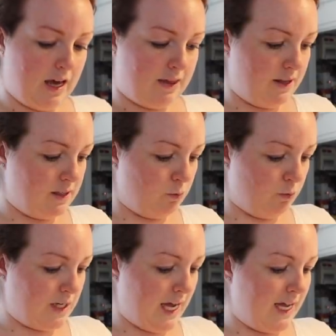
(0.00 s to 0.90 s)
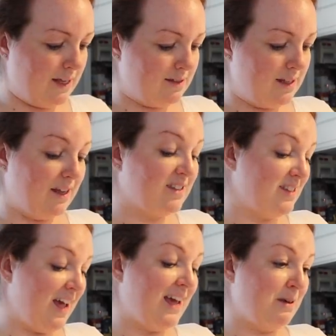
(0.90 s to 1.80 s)
And this will take six
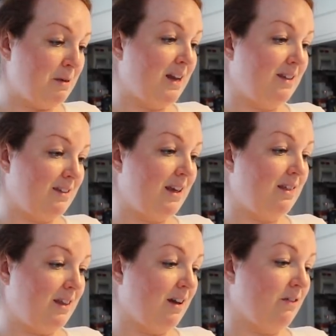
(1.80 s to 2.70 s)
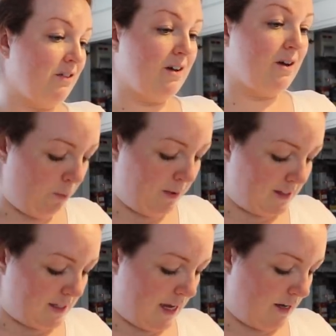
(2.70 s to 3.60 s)
to eight minutes in the oven. I'll pop
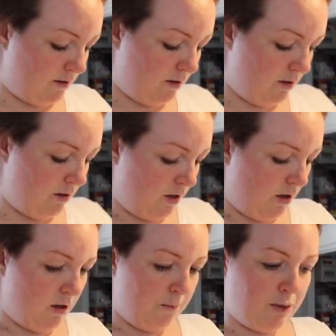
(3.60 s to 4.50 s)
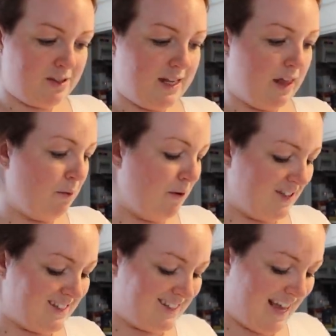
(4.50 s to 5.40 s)
this in, put together a bit
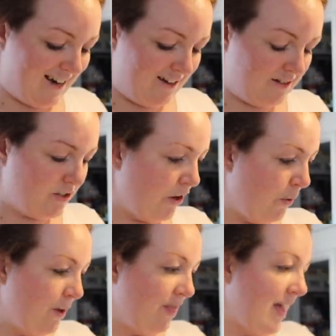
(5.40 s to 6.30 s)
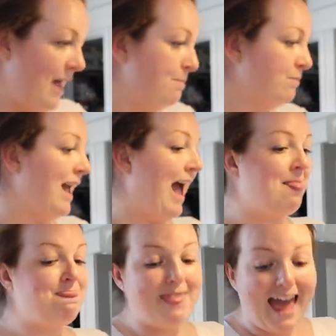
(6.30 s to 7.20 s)
of a salad to go with it.
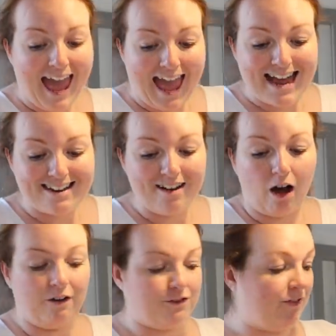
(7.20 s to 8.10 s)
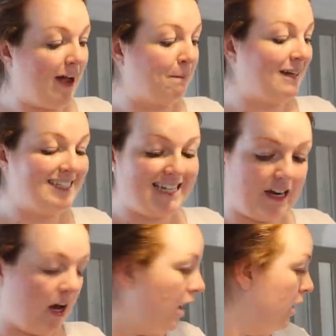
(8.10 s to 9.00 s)
And then after I've had my
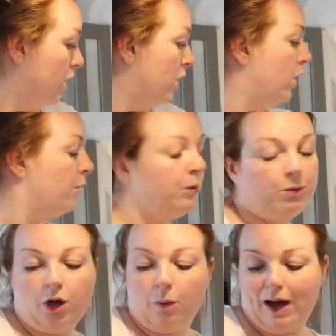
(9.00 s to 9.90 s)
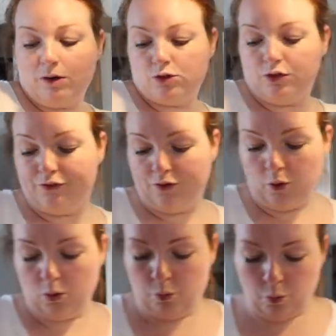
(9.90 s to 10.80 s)
dinner, we will go out
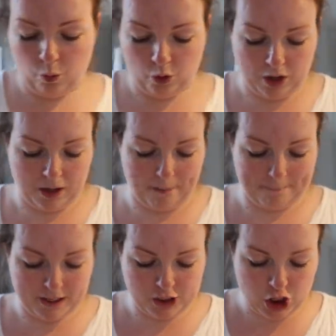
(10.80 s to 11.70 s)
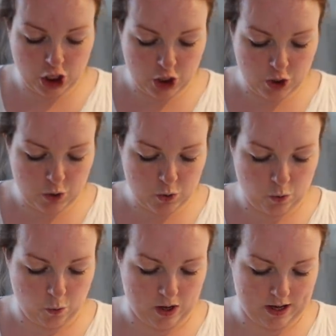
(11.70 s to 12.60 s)
for walk number
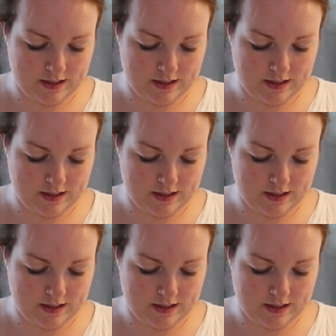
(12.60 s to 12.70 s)
two